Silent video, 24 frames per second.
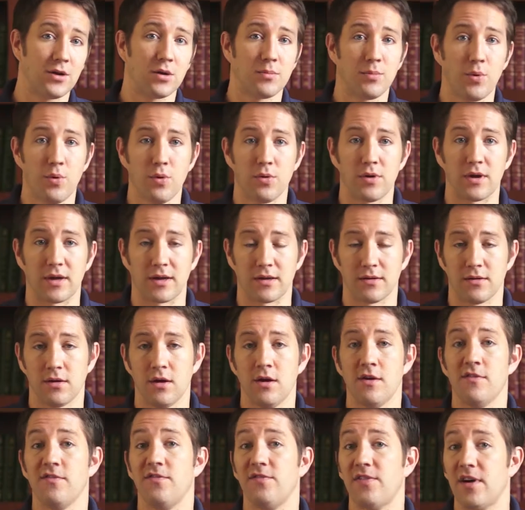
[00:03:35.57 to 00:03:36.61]
or boring,
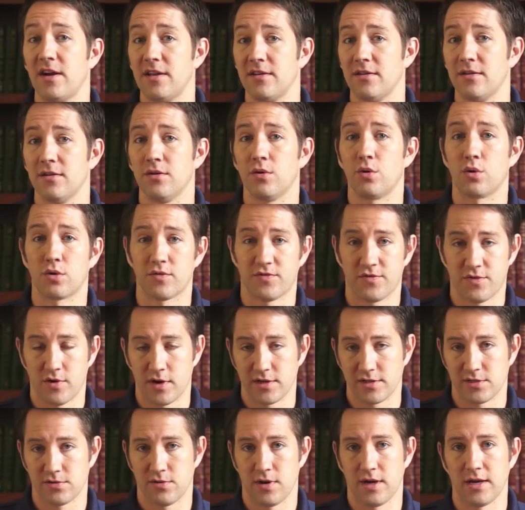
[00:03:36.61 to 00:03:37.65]
fun or
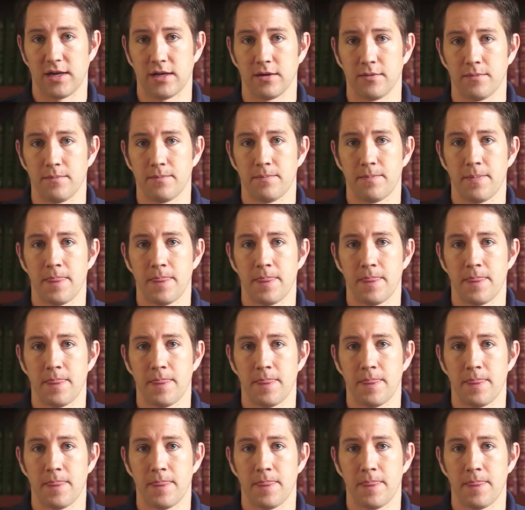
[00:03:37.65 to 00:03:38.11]
frustrating.